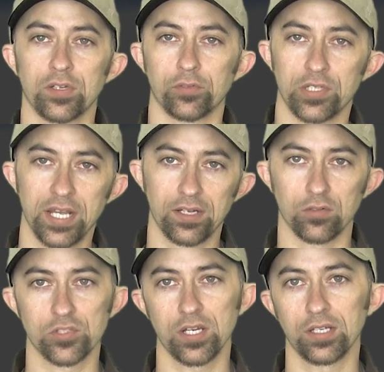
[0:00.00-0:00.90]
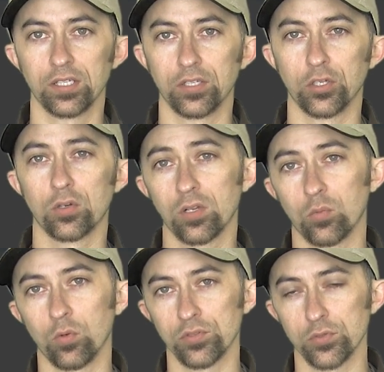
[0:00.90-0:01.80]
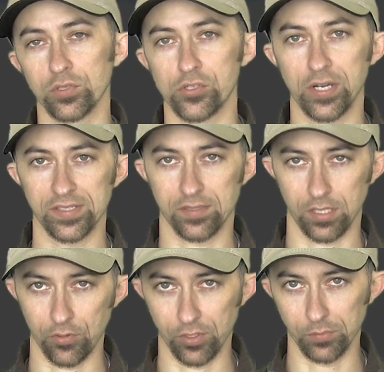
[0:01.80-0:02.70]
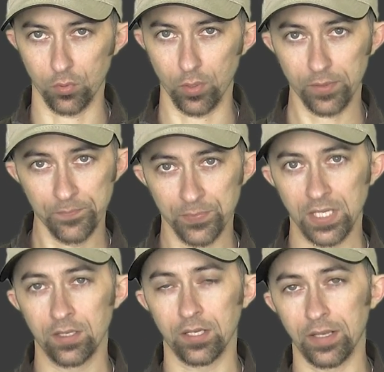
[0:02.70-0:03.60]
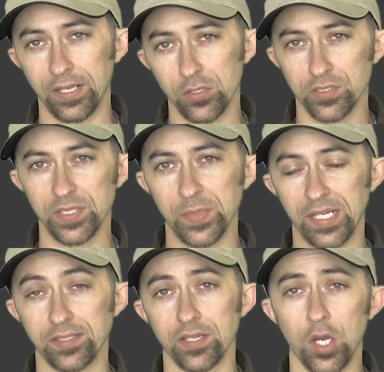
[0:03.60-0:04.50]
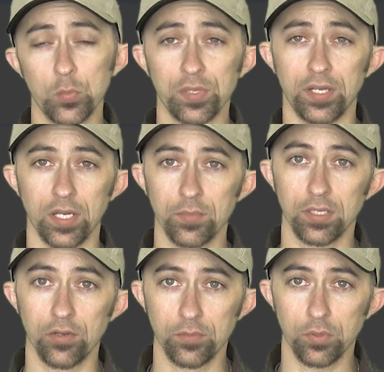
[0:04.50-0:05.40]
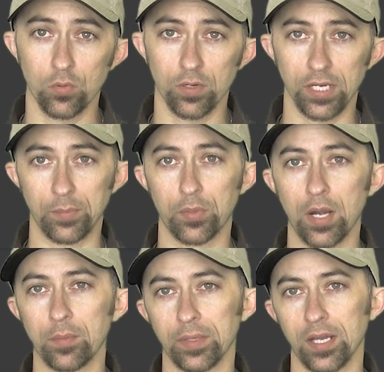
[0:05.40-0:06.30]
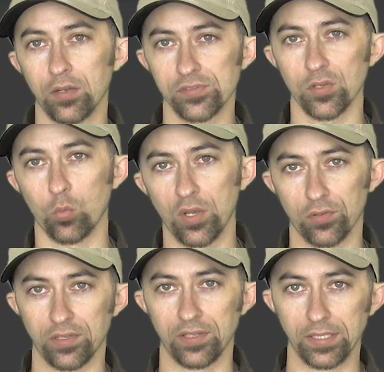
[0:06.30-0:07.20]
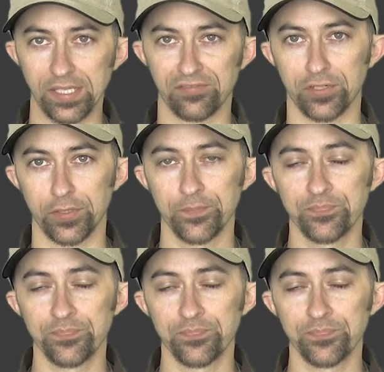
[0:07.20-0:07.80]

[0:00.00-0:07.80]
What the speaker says: on your tactical shotgun, you're going to want to address the loading port. And that usually means opening up the loading port and probably also welding the lifter.